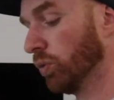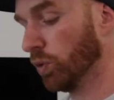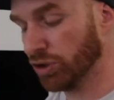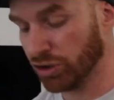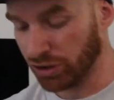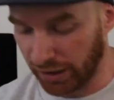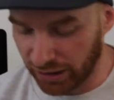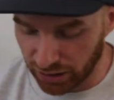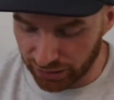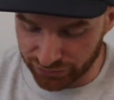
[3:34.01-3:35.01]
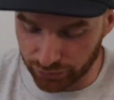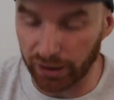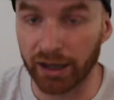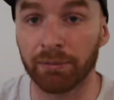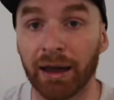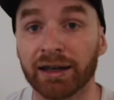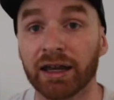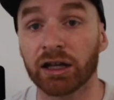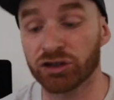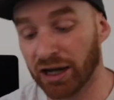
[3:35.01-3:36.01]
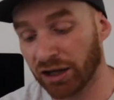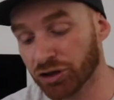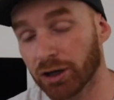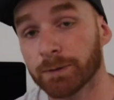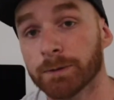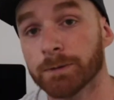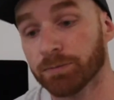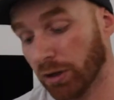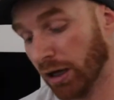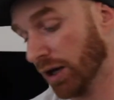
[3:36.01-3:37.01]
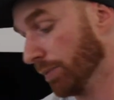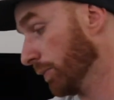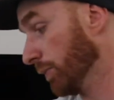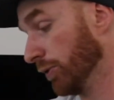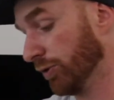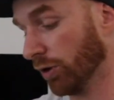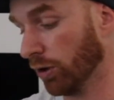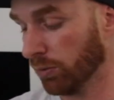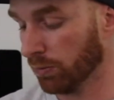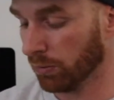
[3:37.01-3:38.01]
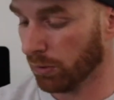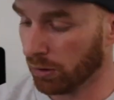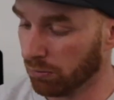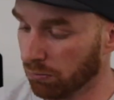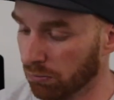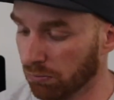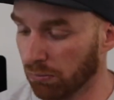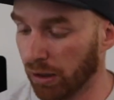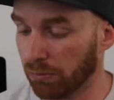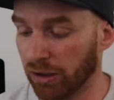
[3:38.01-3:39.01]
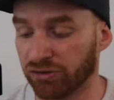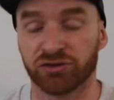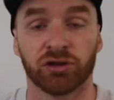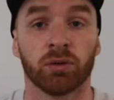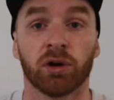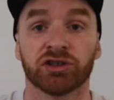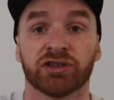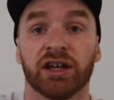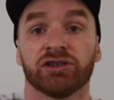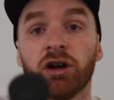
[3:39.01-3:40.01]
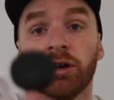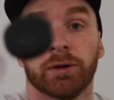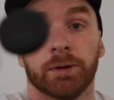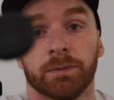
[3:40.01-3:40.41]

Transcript: which is it's got like a magnetic charger, so it makes sure the watch stays on.